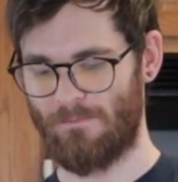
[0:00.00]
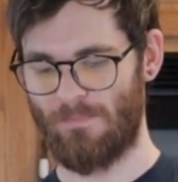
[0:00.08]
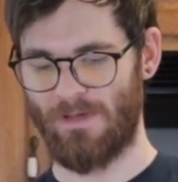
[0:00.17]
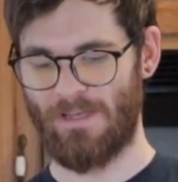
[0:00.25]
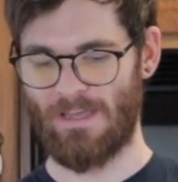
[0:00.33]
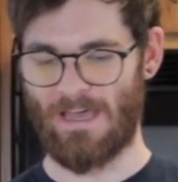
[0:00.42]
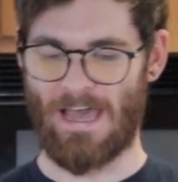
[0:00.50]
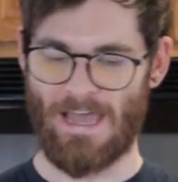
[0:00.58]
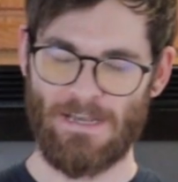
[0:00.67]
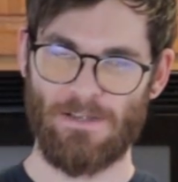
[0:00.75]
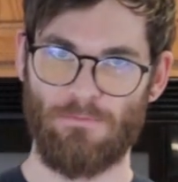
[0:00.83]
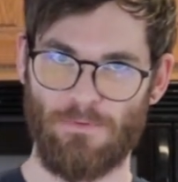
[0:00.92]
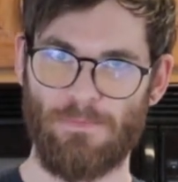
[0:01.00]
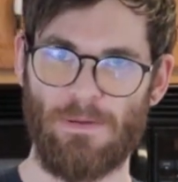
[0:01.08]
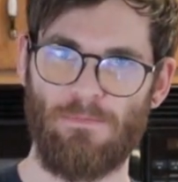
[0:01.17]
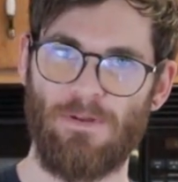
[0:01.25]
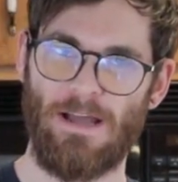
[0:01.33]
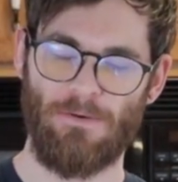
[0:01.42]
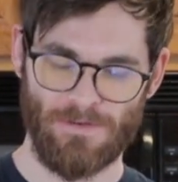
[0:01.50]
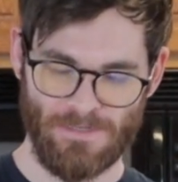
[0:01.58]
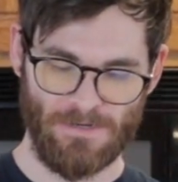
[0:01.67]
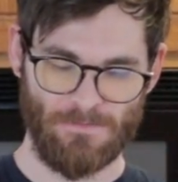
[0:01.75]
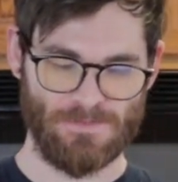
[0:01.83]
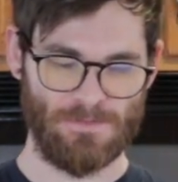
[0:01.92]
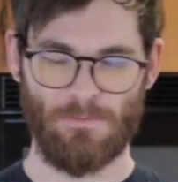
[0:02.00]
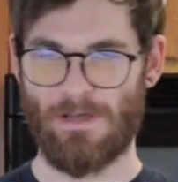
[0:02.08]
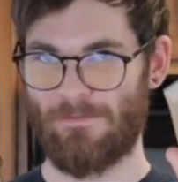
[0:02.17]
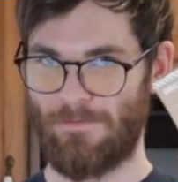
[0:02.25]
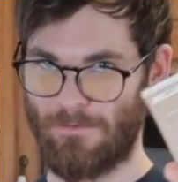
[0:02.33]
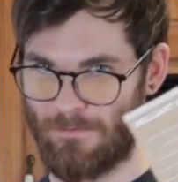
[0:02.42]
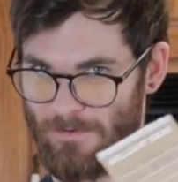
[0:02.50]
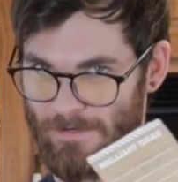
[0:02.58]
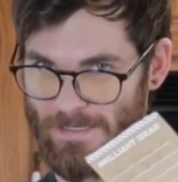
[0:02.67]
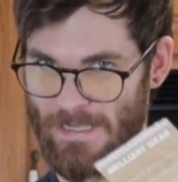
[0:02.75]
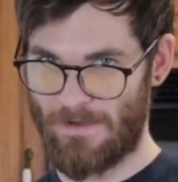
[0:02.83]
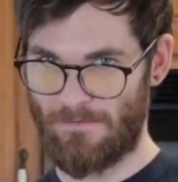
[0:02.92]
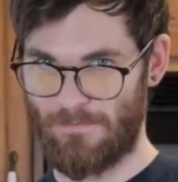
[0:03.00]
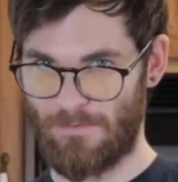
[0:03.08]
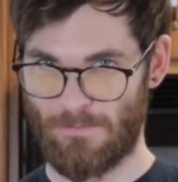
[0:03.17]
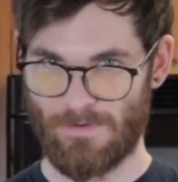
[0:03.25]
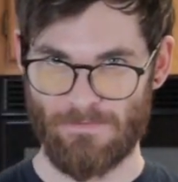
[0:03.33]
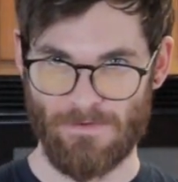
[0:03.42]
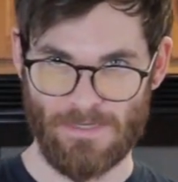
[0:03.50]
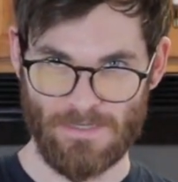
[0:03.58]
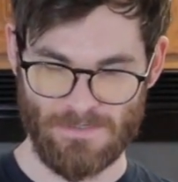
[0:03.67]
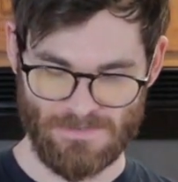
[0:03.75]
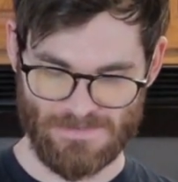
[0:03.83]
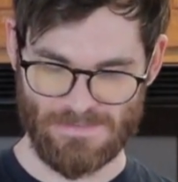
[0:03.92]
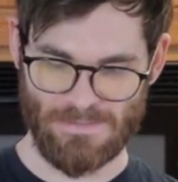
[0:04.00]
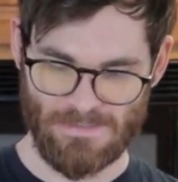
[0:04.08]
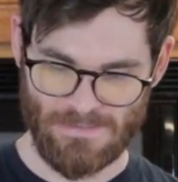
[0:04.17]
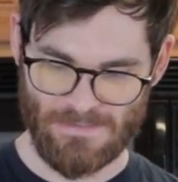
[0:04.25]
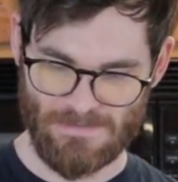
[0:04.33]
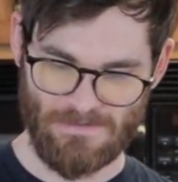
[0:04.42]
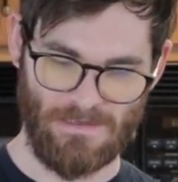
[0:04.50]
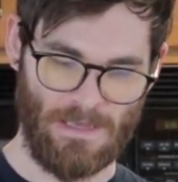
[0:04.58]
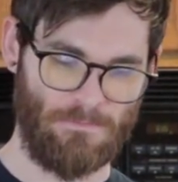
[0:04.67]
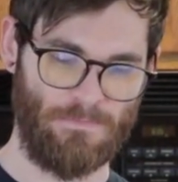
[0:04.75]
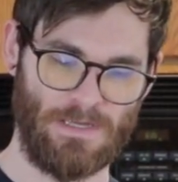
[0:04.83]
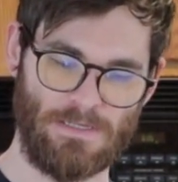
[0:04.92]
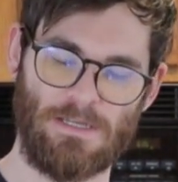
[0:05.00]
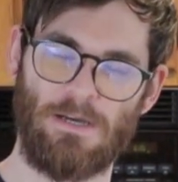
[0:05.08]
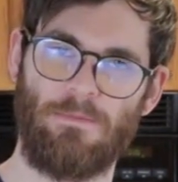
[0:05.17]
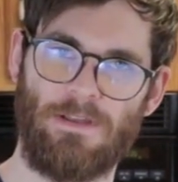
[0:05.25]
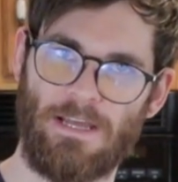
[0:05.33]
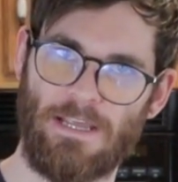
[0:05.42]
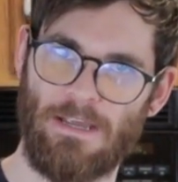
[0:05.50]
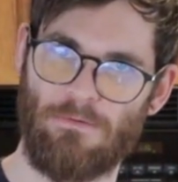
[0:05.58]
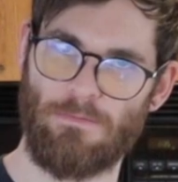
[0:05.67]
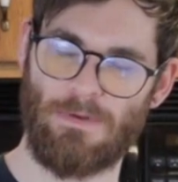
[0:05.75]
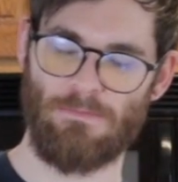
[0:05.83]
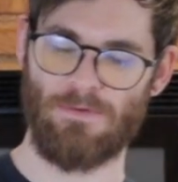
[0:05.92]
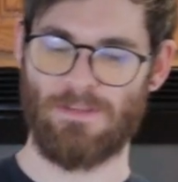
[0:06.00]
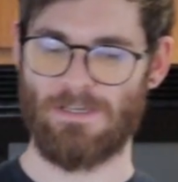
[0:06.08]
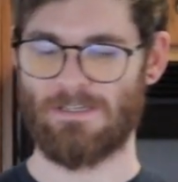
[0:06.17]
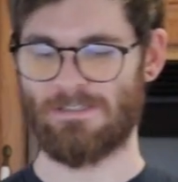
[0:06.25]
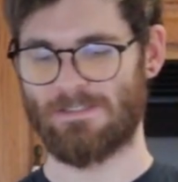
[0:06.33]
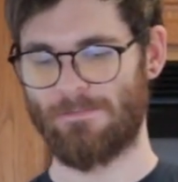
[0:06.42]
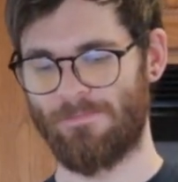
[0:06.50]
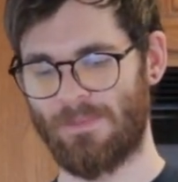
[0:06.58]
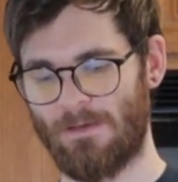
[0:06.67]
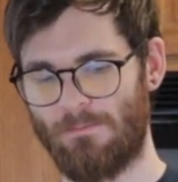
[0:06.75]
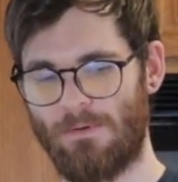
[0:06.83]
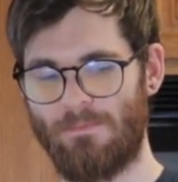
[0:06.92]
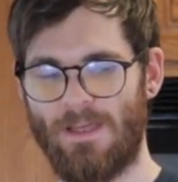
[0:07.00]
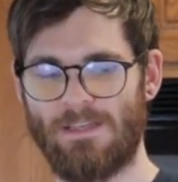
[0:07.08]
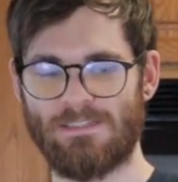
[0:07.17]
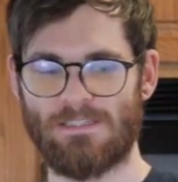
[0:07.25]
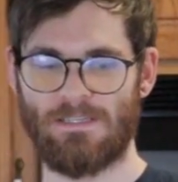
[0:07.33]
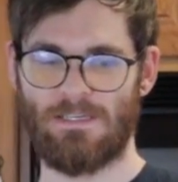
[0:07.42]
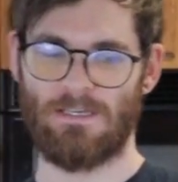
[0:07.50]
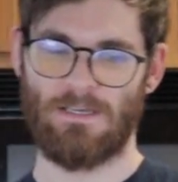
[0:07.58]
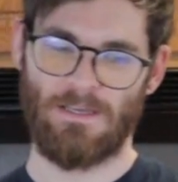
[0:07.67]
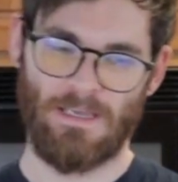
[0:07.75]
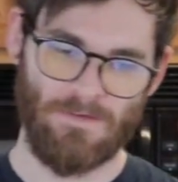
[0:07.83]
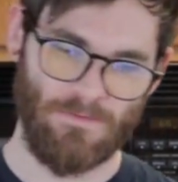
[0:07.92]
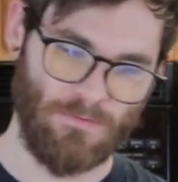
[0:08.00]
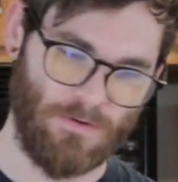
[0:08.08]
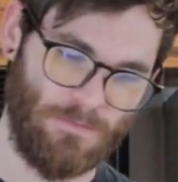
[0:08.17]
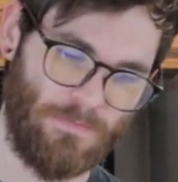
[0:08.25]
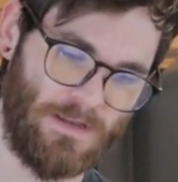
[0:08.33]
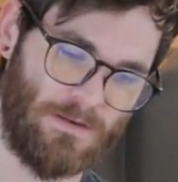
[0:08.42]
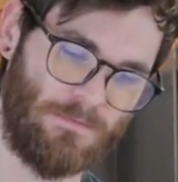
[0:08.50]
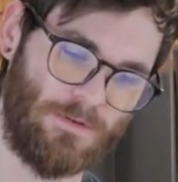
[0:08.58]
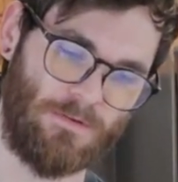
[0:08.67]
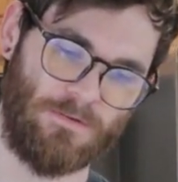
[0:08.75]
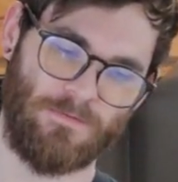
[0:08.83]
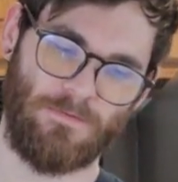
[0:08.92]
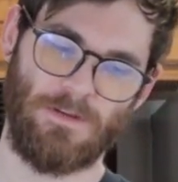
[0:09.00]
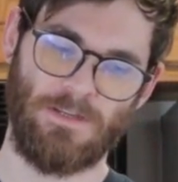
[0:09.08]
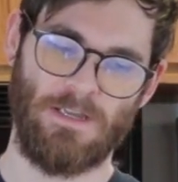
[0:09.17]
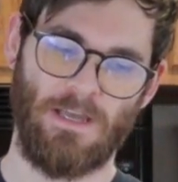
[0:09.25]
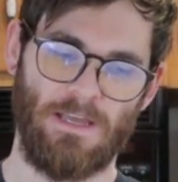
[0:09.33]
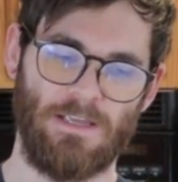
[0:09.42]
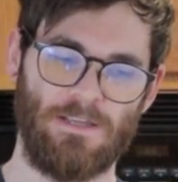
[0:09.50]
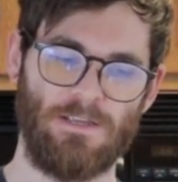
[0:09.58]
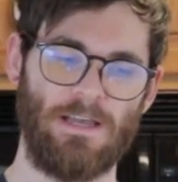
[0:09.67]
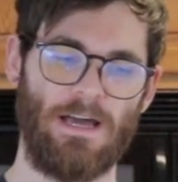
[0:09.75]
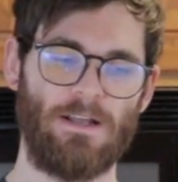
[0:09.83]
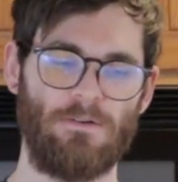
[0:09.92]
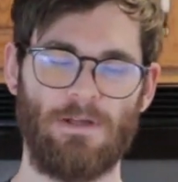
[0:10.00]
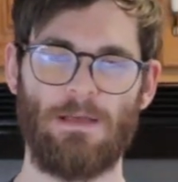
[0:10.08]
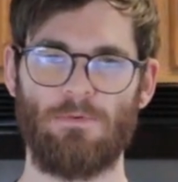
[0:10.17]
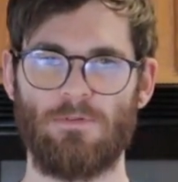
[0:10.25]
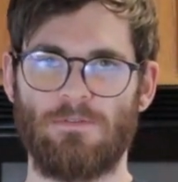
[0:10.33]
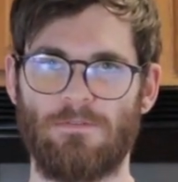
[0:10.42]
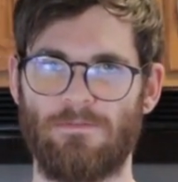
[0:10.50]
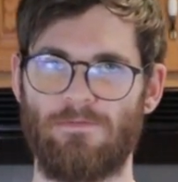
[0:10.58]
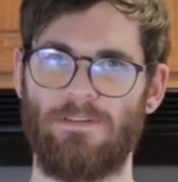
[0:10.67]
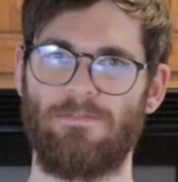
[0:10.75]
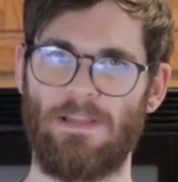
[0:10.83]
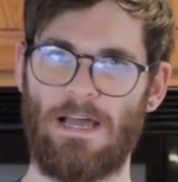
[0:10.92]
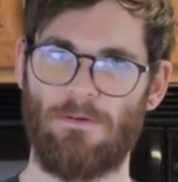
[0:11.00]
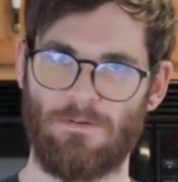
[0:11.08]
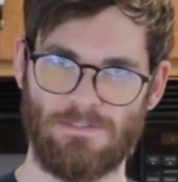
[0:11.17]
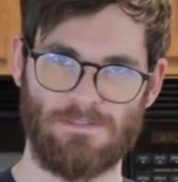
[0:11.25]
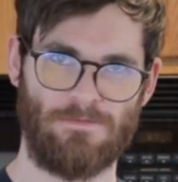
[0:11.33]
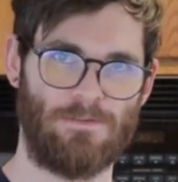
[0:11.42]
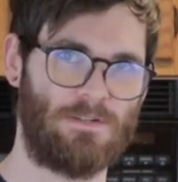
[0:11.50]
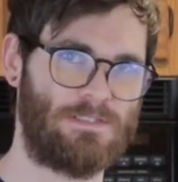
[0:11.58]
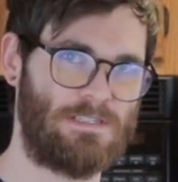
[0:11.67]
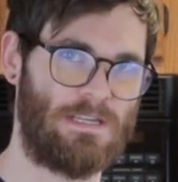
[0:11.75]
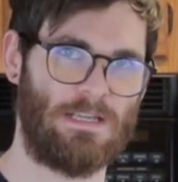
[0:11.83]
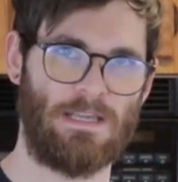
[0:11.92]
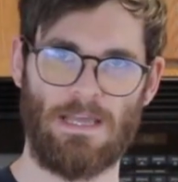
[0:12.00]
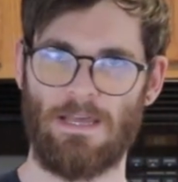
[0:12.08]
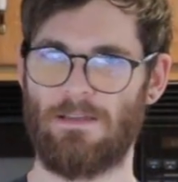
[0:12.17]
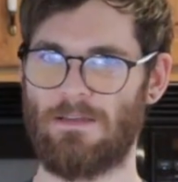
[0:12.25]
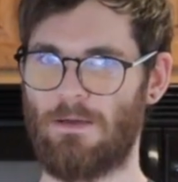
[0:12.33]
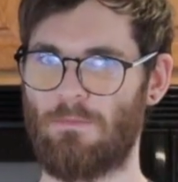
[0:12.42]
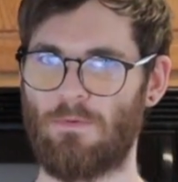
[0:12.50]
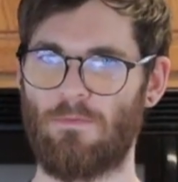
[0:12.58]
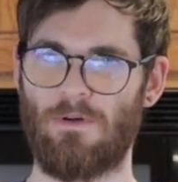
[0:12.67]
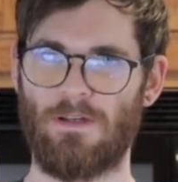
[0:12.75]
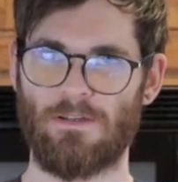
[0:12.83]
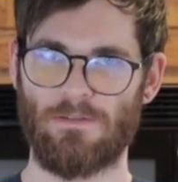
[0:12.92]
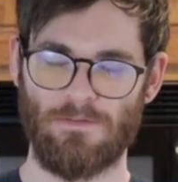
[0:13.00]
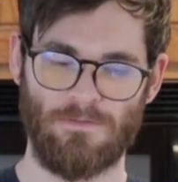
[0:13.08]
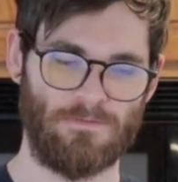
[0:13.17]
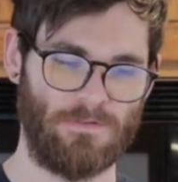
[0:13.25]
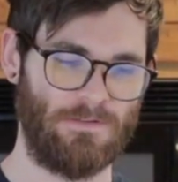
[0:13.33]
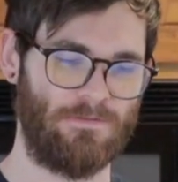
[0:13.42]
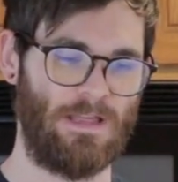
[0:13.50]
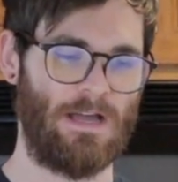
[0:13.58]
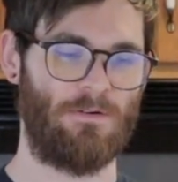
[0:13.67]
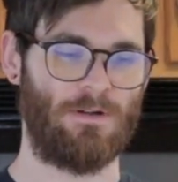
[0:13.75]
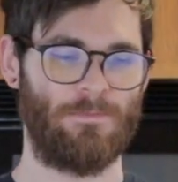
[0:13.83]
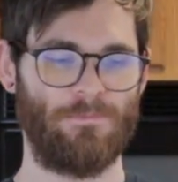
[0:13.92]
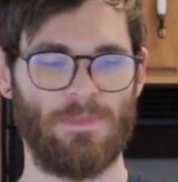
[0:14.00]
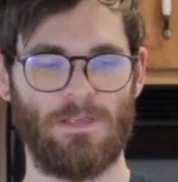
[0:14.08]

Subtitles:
But I didn't remember how we did them, so waifu wrote it down for me because I'm big dumb and I can't remember things. But basically, if you wanna make them gluten-free, you gotta grab gluten-free flour is the first thing, okay? Number one, gluten-free flour.